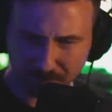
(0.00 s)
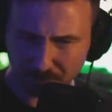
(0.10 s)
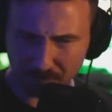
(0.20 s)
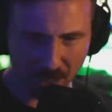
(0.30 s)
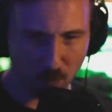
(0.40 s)

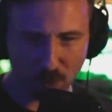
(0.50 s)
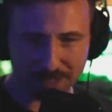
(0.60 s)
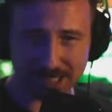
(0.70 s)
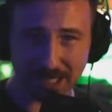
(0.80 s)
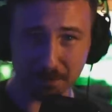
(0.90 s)
A
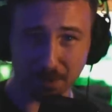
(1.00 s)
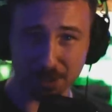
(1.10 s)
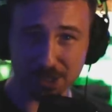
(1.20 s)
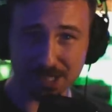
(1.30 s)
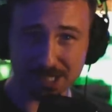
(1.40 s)
one-time
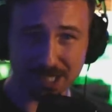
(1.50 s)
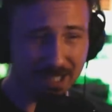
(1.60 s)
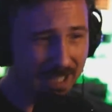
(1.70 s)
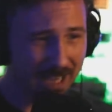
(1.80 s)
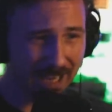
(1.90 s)
purchase
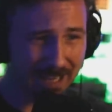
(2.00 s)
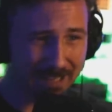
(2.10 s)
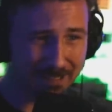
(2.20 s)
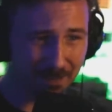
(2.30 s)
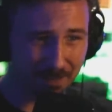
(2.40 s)

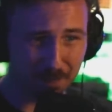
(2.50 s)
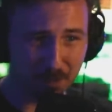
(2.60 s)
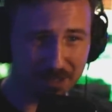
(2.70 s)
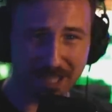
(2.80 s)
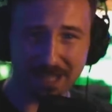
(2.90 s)
and they
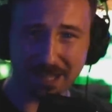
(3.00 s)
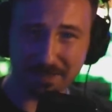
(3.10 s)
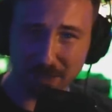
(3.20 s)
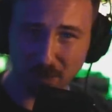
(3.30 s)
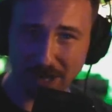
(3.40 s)
put that and
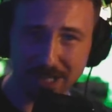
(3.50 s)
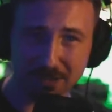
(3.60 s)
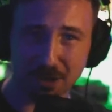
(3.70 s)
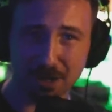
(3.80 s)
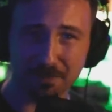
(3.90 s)
they write it
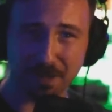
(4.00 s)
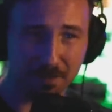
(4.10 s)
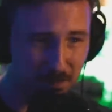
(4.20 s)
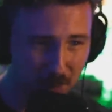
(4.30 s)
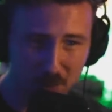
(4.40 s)
off
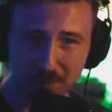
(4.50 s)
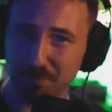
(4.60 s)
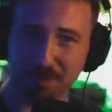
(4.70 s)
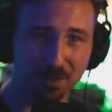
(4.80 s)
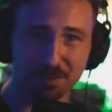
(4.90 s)
and boom,
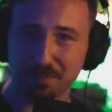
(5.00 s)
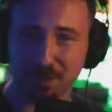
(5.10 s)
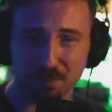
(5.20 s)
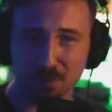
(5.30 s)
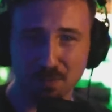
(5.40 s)
they're
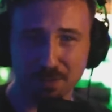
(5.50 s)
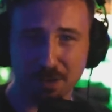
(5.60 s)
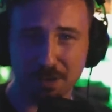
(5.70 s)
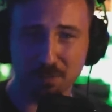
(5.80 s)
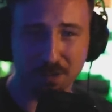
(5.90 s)
they're moving
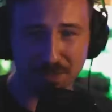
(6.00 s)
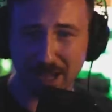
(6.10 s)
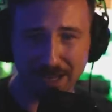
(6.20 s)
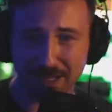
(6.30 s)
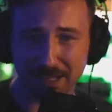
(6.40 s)
on with
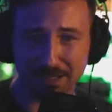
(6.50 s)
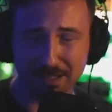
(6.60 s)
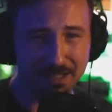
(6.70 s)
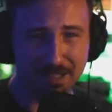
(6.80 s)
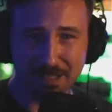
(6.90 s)
that and
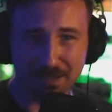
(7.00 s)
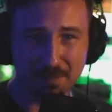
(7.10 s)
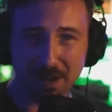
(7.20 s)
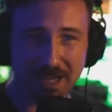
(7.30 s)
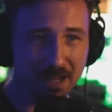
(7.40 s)
they
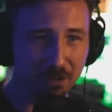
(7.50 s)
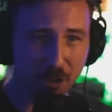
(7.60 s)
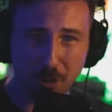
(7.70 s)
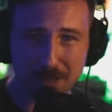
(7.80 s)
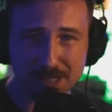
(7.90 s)
might have a
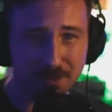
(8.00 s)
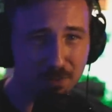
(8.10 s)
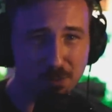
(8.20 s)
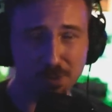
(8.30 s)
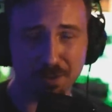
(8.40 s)
cost down the
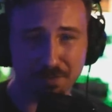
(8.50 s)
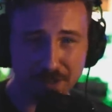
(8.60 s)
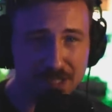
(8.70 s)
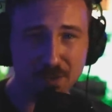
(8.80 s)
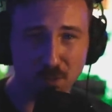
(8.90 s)
road to
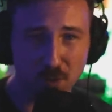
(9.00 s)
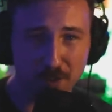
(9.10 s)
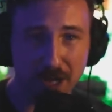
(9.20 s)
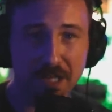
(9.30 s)
fix the robot.